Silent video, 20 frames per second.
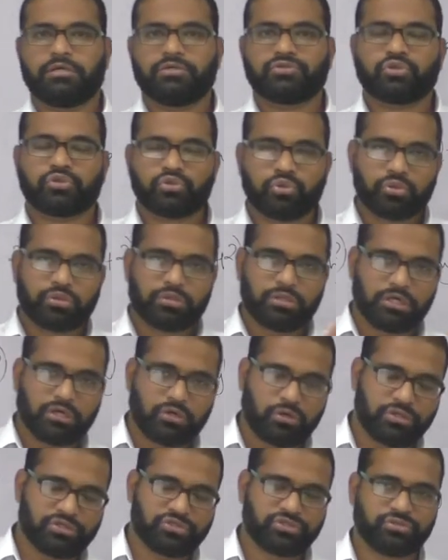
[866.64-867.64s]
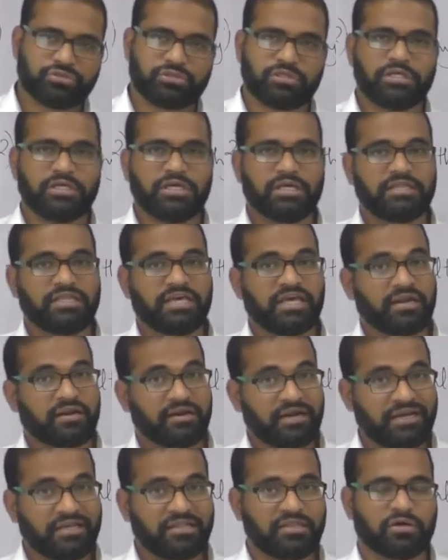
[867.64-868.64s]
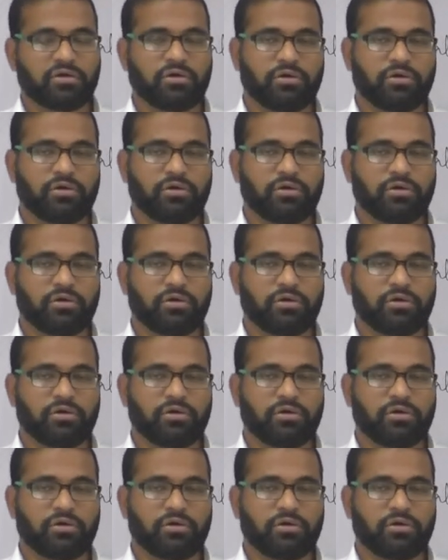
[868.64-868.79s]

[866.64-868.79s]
so took the constitution yeah, they read the